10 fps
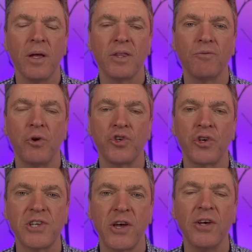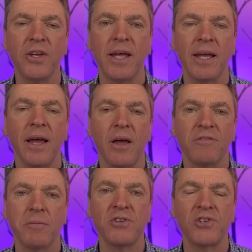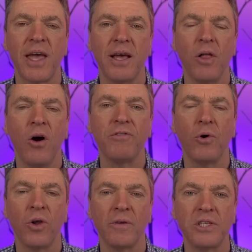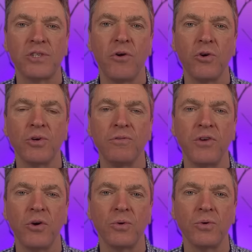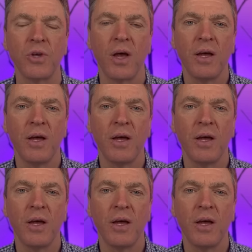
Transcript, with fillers: that Russia is earning from the sale of all of its fossil fuels.